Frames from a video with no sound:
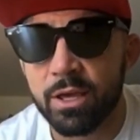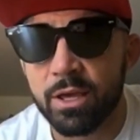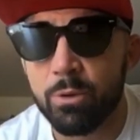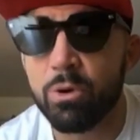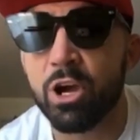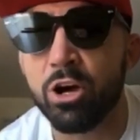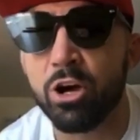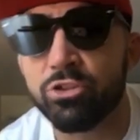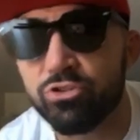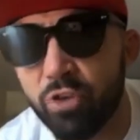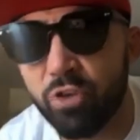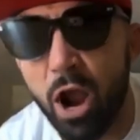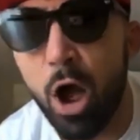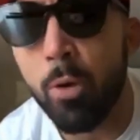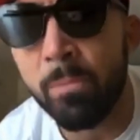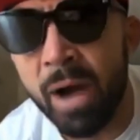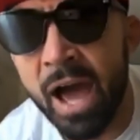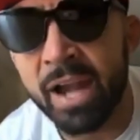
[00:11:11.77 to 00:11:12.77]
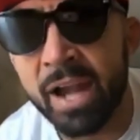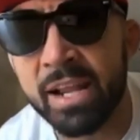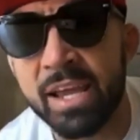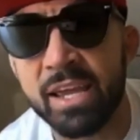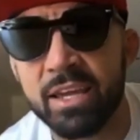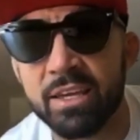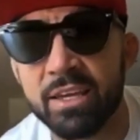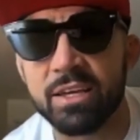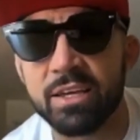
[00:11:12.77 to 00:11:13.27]
And we're going to throw
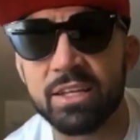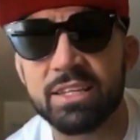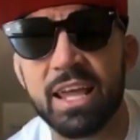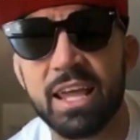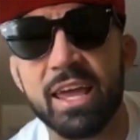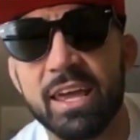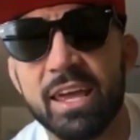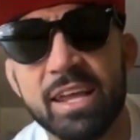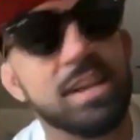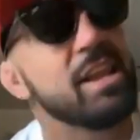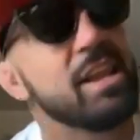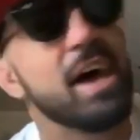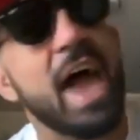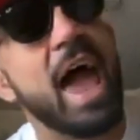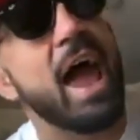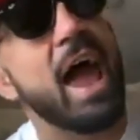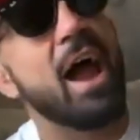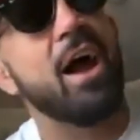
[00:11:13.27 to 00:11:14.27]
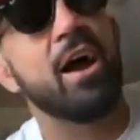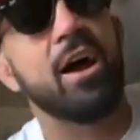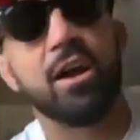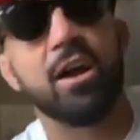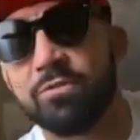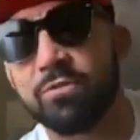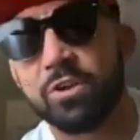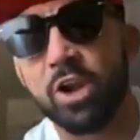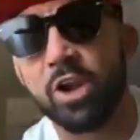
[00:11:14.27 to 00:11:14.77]
money the, in the
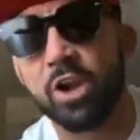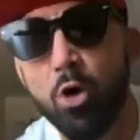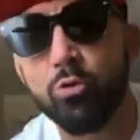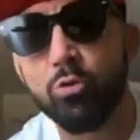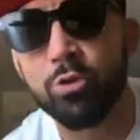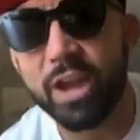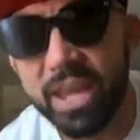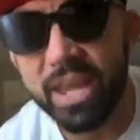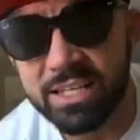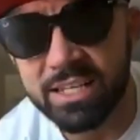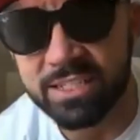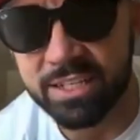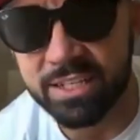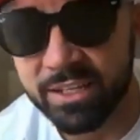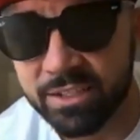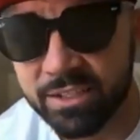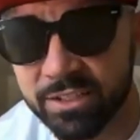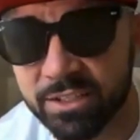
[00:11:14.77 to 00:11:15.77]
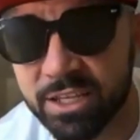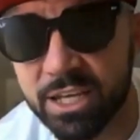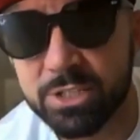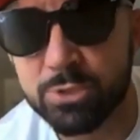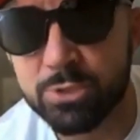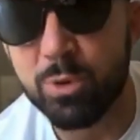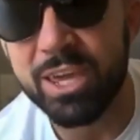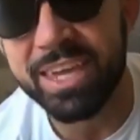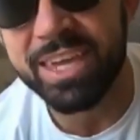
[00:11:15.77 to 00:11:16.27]
air for no reason
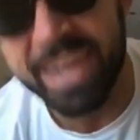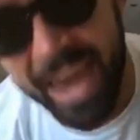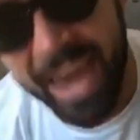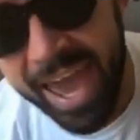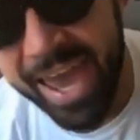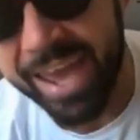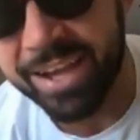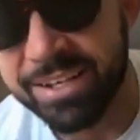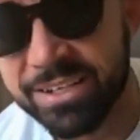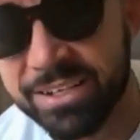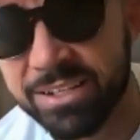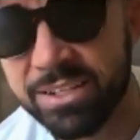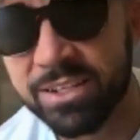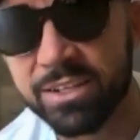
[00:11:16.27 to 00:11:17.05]
because we can.